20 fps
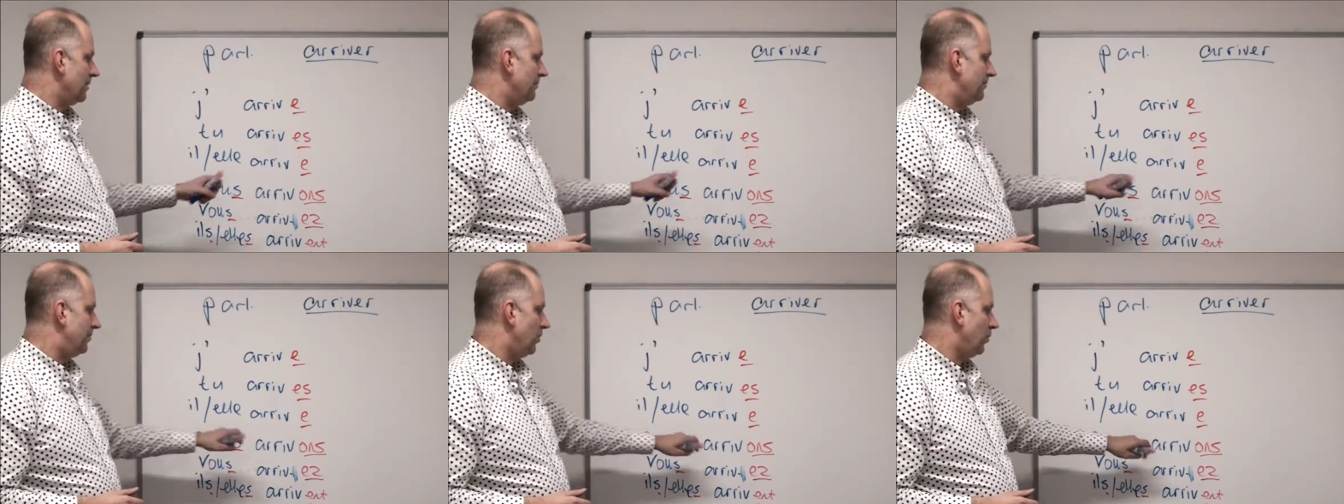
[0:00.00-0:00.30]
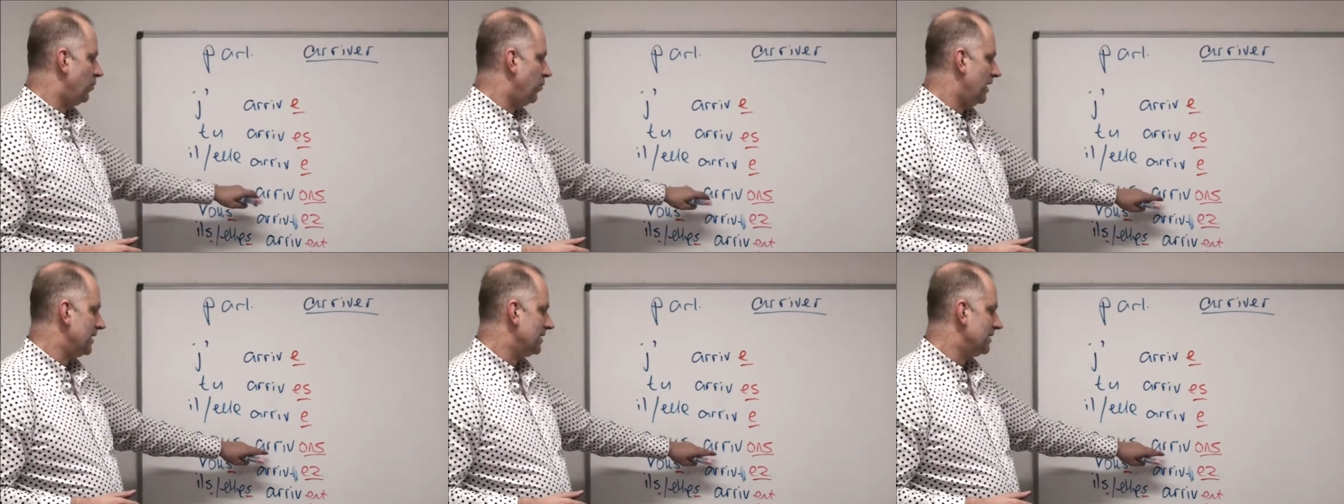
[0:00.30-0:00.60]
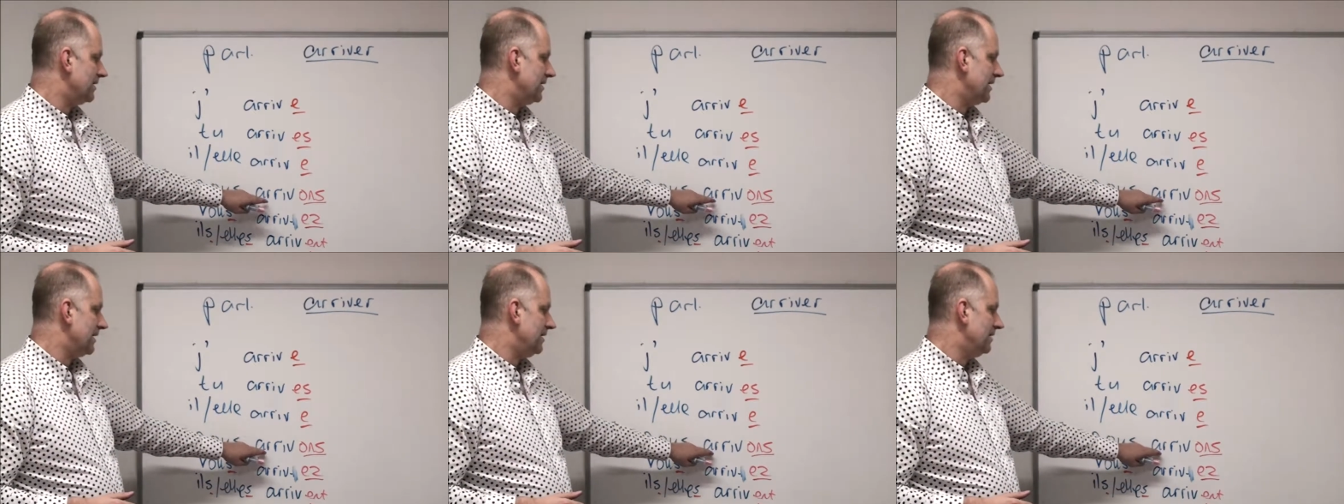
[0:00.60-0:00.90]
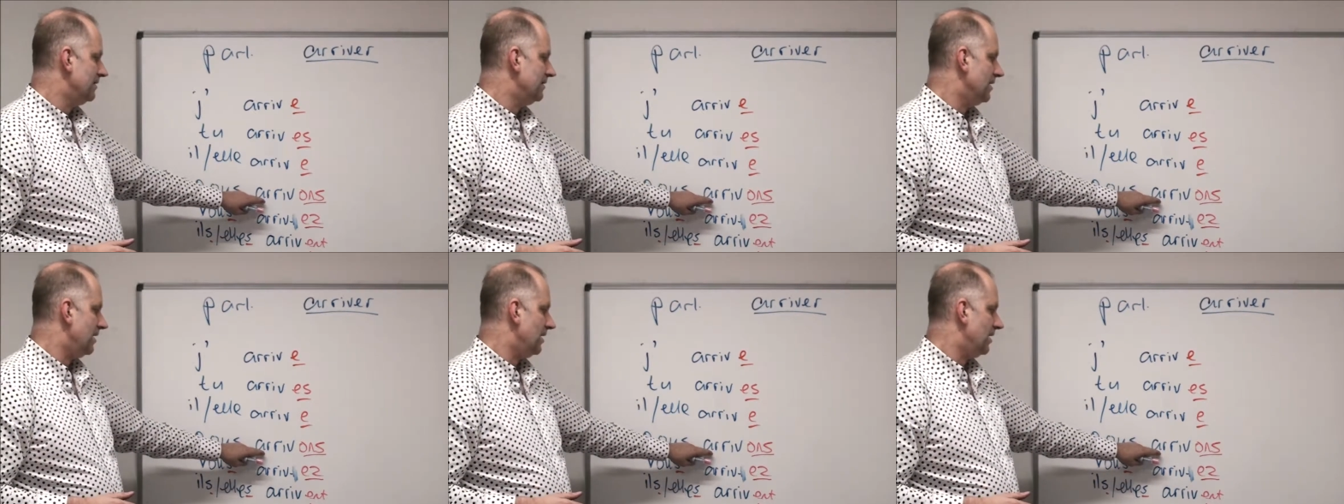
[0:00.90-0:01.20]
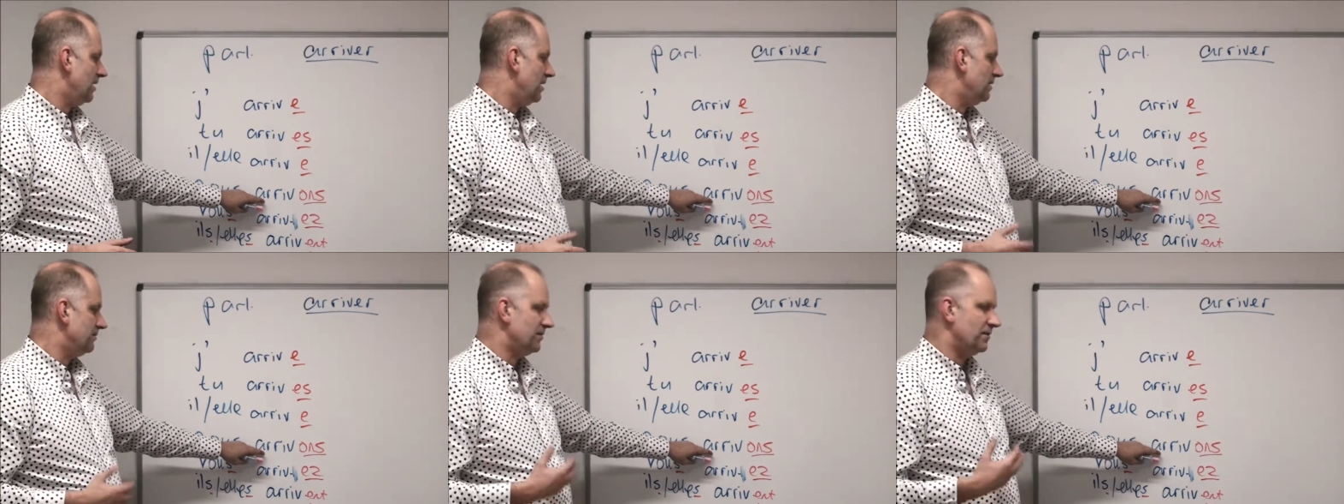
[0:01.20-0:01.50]
But when the
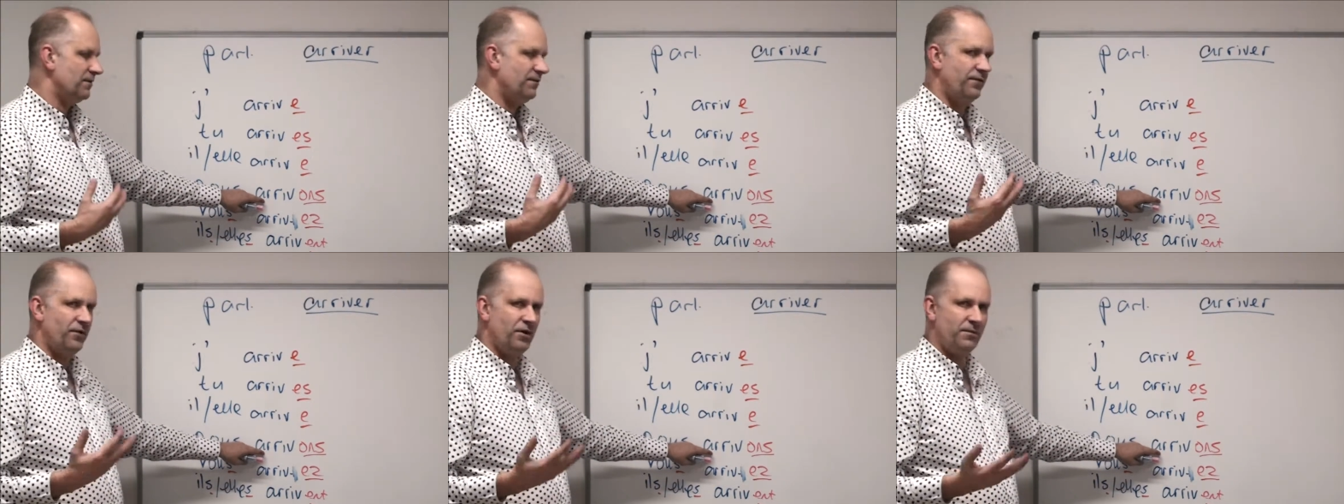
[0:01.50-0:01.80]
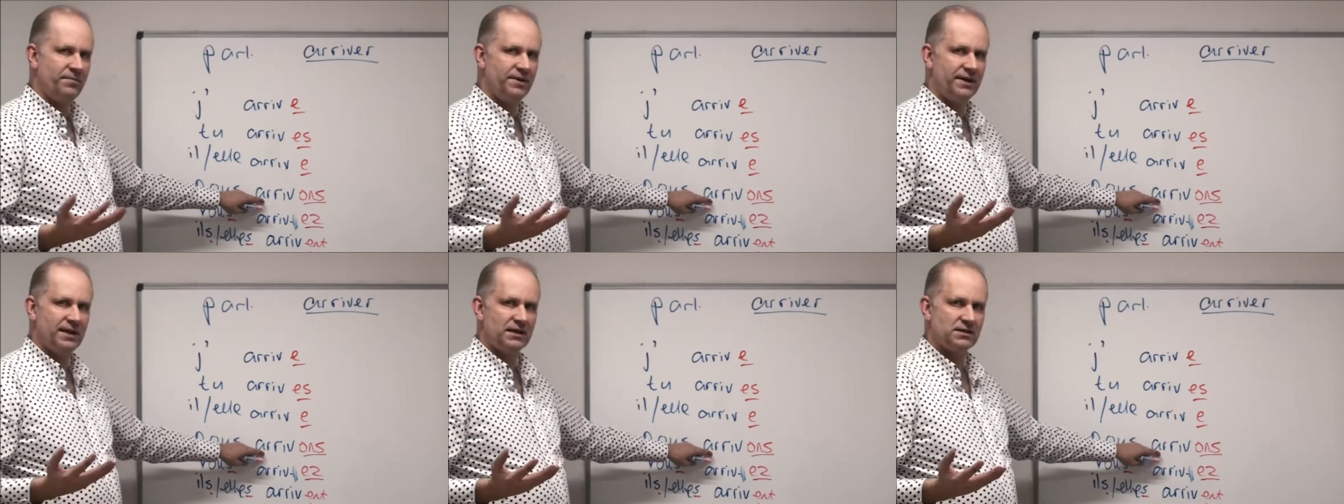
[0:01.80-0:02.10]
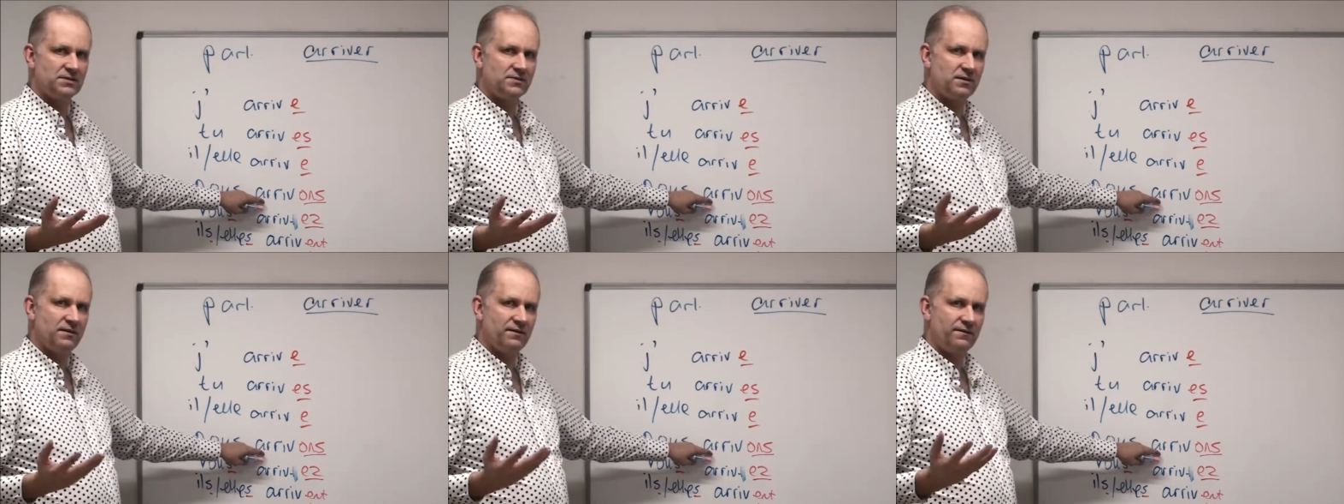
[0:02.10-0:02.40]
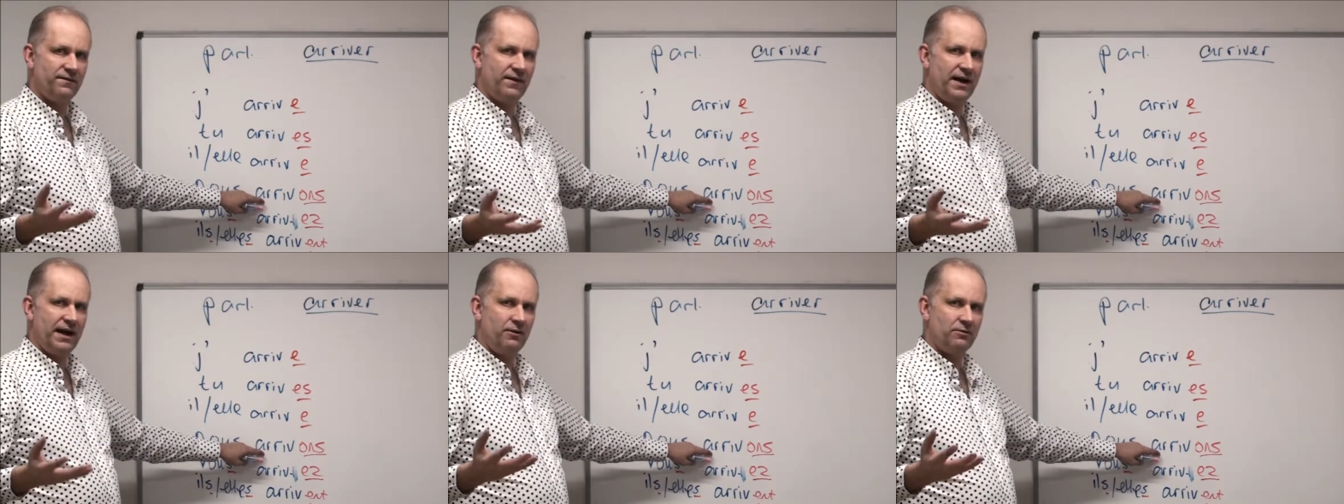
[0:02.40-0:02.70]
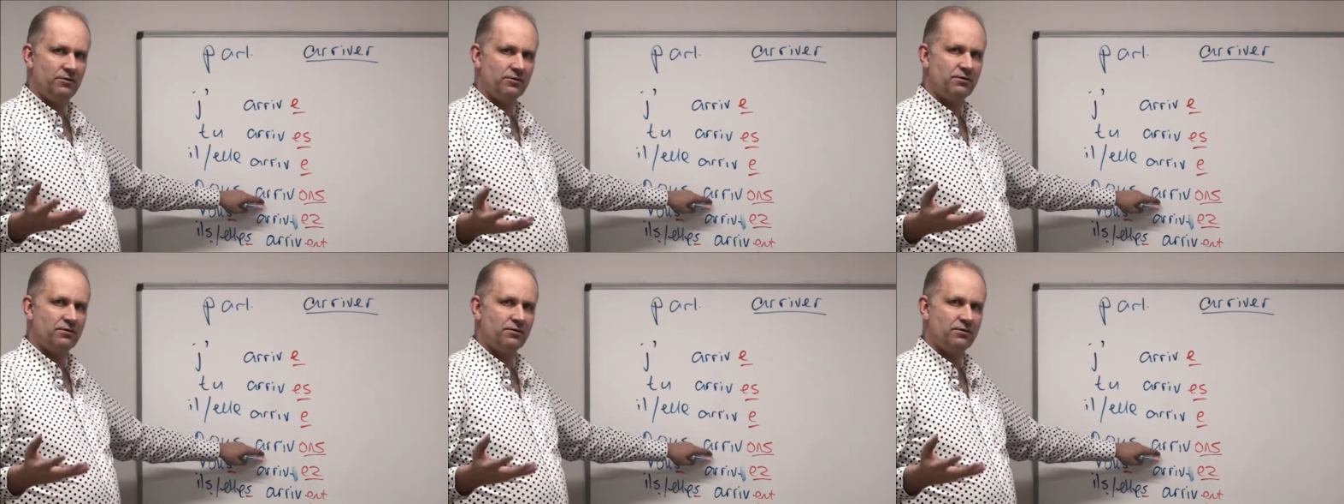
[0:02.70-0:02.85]
verb begins with a vowel